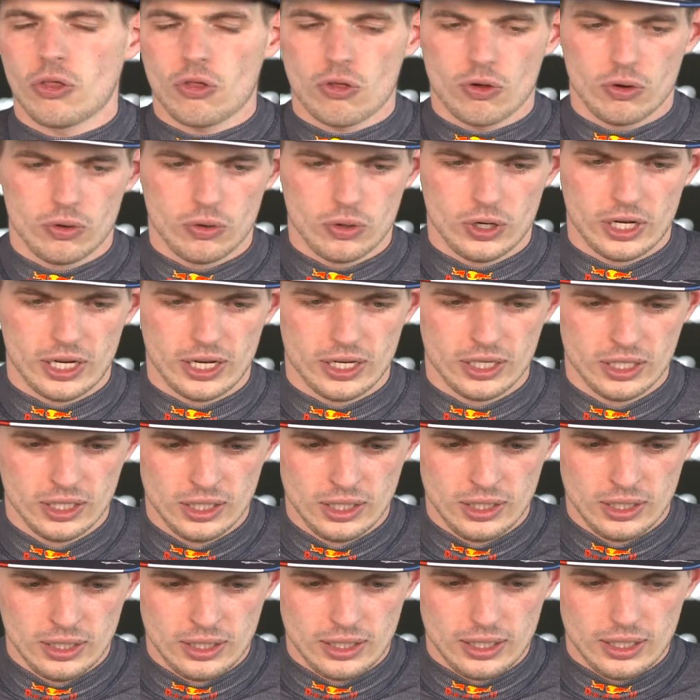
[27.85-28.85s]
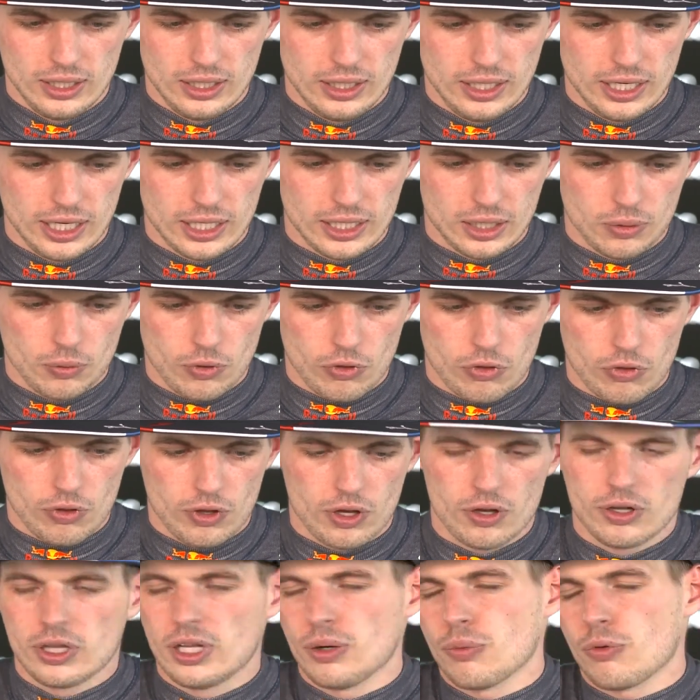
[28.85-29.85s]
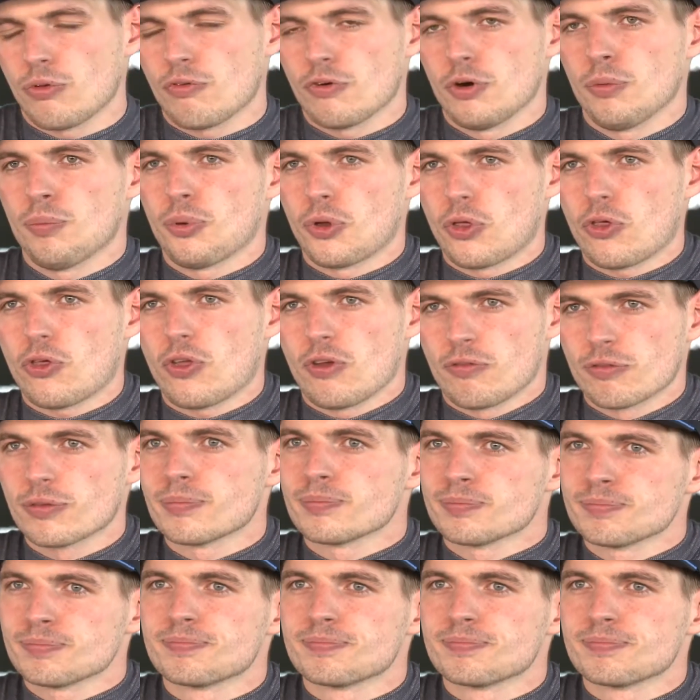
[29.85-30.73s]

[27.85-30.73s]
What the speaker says: So, yeah, that was very positive.